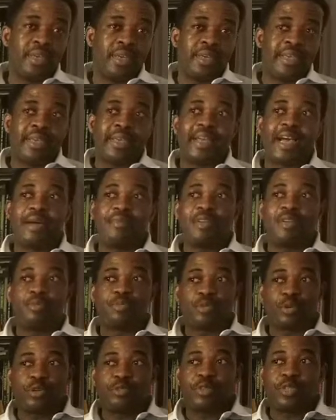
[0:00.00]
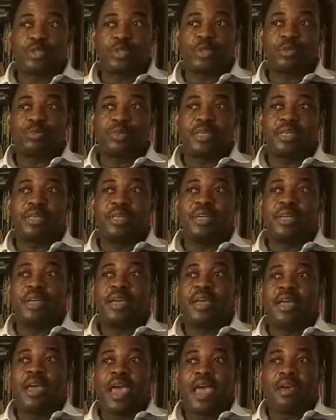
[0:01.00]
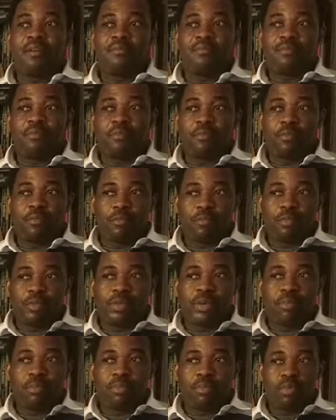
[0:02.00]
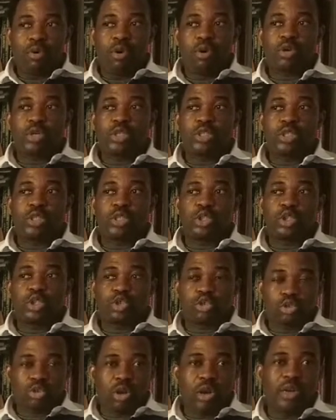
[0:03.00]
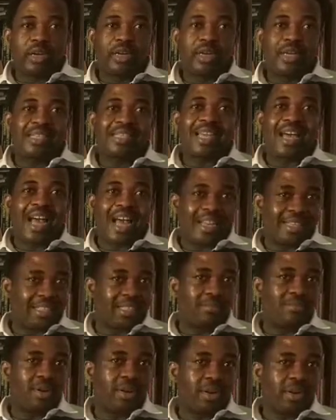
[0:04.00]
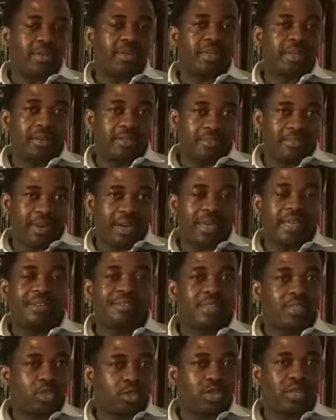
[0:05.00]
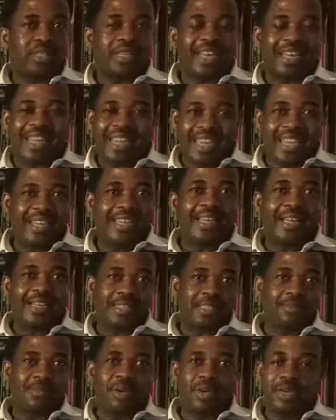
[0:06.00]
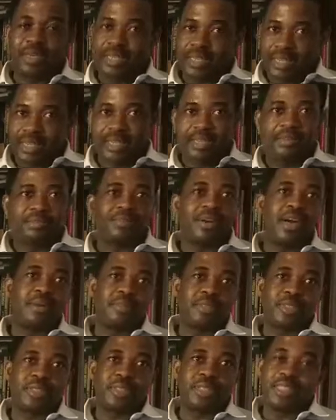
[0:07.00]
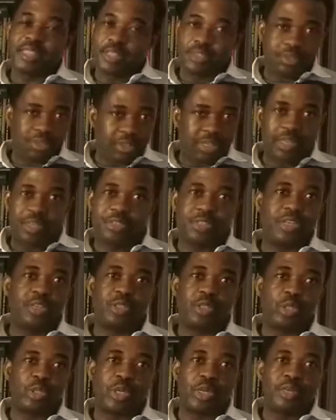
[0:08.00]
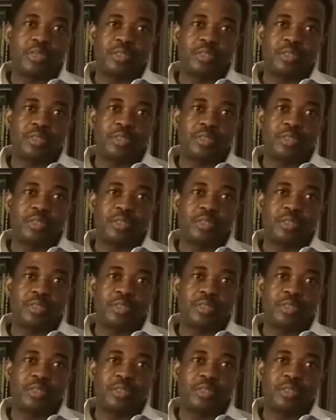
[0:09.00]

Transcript: It has been proven to be a, the most strongest antibiotic you can find, even stronger than any antibiotic in the pharmacy. It's a really, really strong.